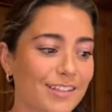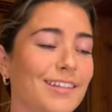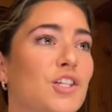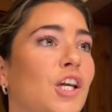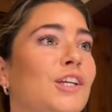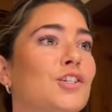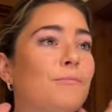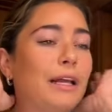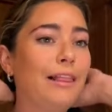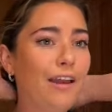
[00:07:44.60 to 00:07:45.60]
change in my
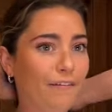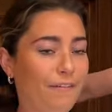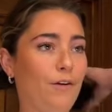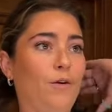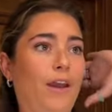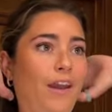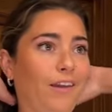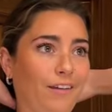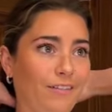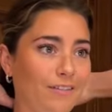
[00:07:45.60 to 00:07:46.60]
life, okay?